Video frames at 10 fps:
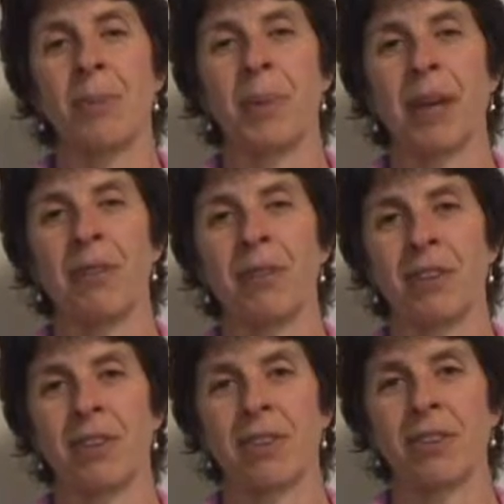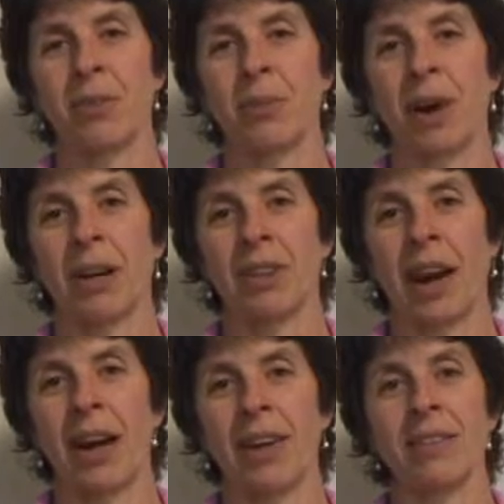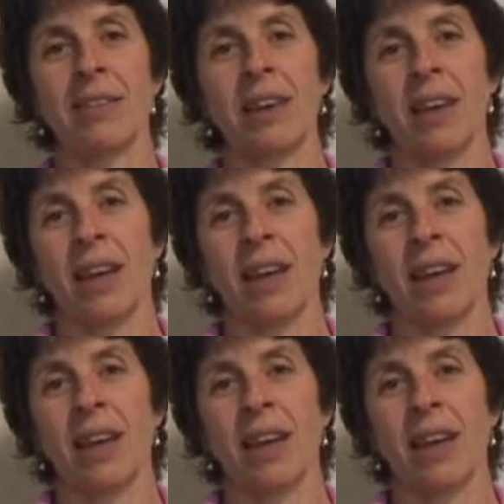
benefits this has brought to us